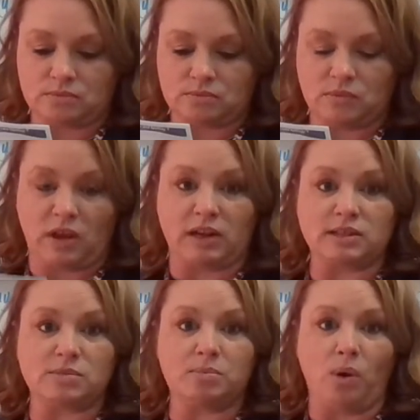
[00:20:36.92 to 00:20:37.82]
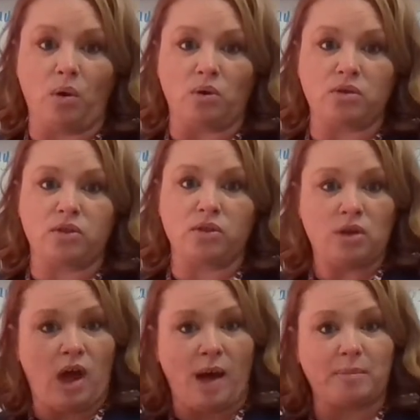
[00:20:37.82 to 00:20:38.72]
And it's both
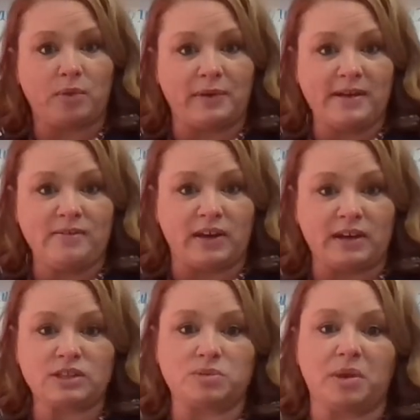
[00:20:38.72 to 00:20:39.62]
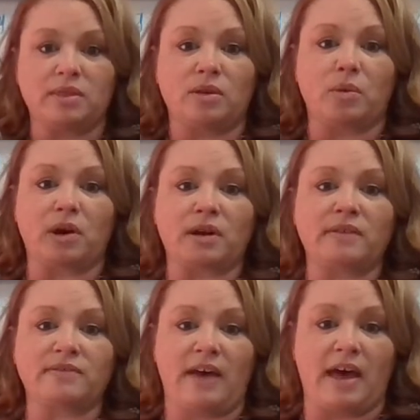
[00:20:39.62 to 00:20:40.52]
a prefix with the word
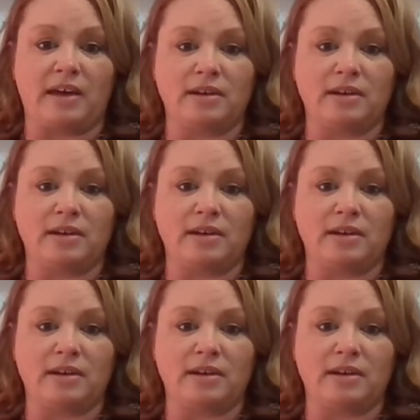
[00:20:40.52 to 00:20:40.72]
fed.